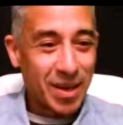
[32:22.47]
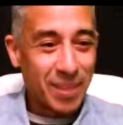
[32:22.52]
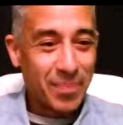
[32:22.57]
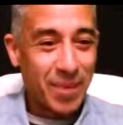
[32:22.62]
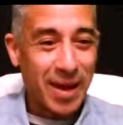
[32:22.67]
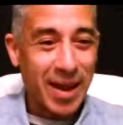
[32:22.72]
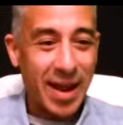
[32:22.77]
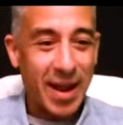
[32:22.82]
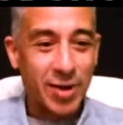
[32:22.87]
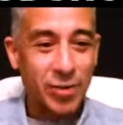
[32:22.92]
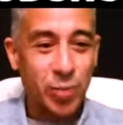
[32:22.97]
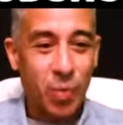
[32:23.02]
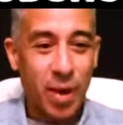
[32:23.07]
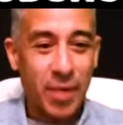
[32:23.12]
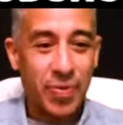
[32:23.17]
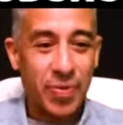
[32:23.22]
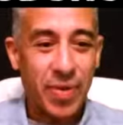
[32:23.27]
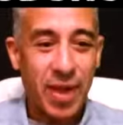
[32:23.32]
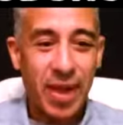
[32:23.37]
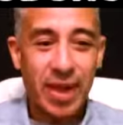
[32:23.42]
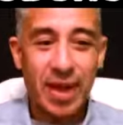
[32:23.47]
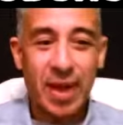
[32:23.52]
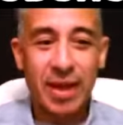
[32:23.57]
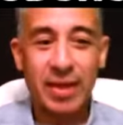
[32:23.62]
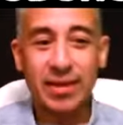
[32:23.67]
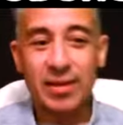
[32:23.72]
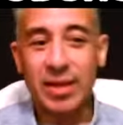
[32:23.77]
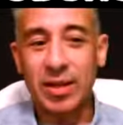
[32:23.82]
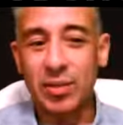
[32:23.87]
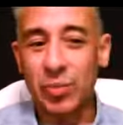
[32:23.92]
But here's one thing,
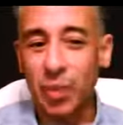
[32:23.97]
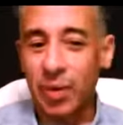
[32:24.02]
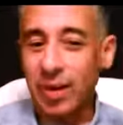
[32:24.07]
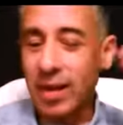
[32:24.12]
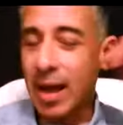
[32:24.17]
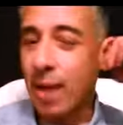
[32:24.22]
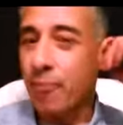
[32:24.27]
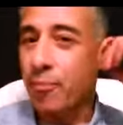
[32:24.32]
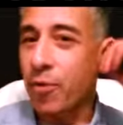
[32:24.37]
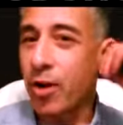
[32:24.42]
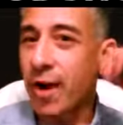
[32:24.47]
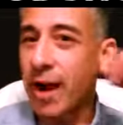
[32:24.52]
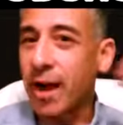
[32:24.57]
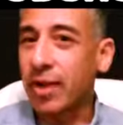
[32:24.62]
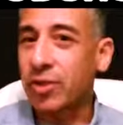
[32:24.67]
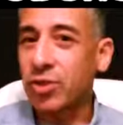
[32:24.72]
and there's one thing I brought out.